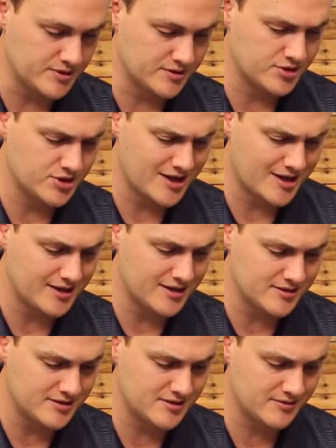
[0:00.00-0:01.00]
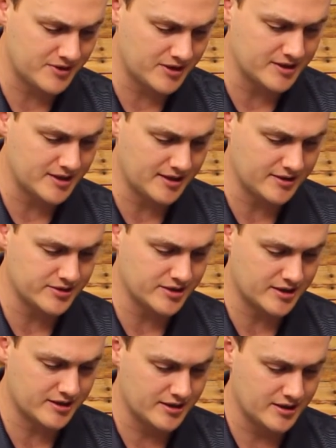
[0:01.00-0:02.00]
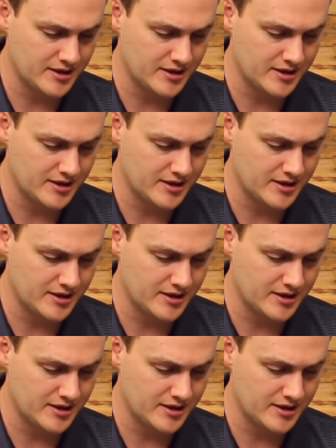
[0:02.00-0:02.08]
to share his divine nature